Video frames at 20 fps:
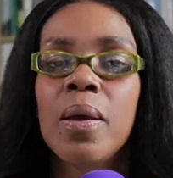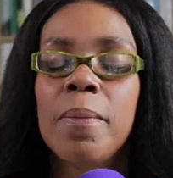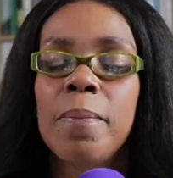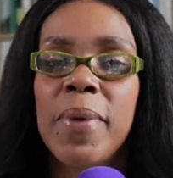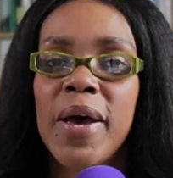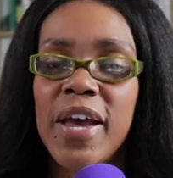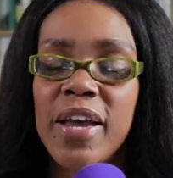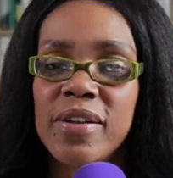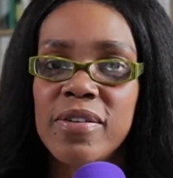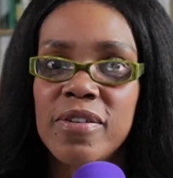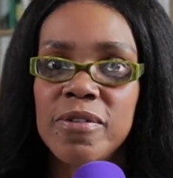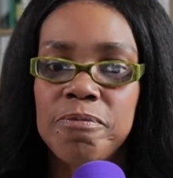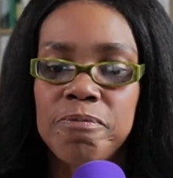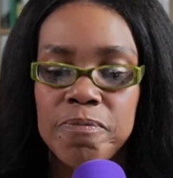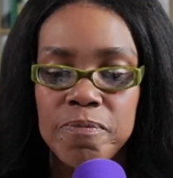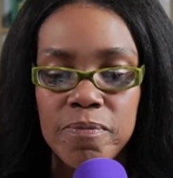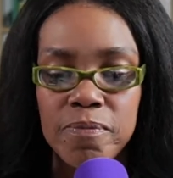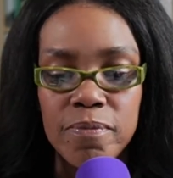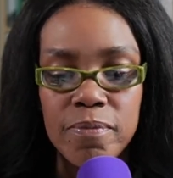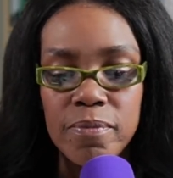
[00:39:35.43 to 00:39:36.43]
But
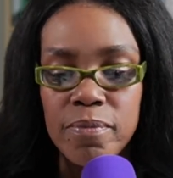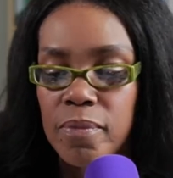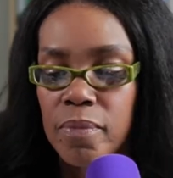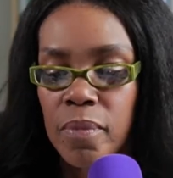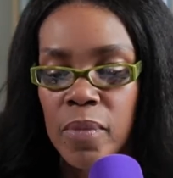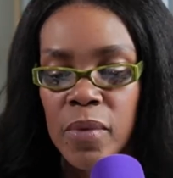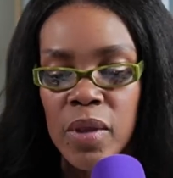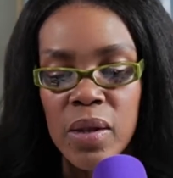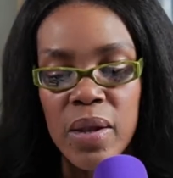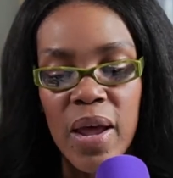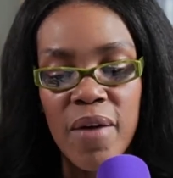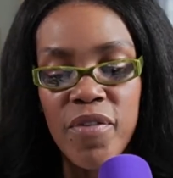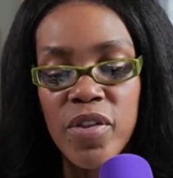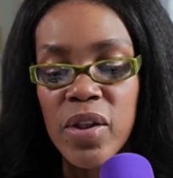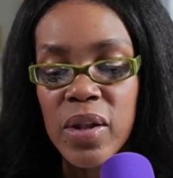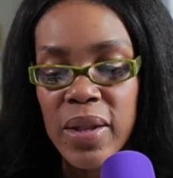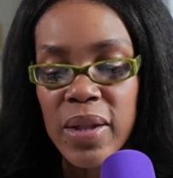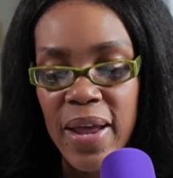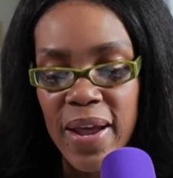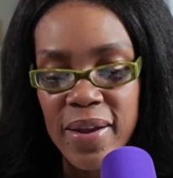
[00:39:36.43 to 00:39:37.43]

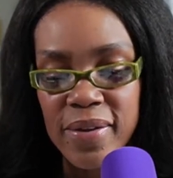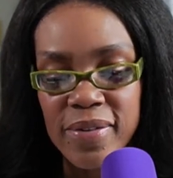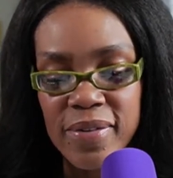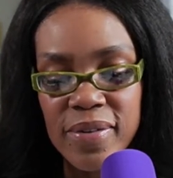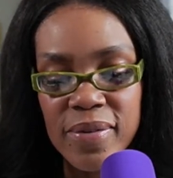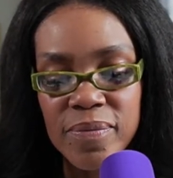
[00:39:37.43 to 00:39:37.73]
nevertheless,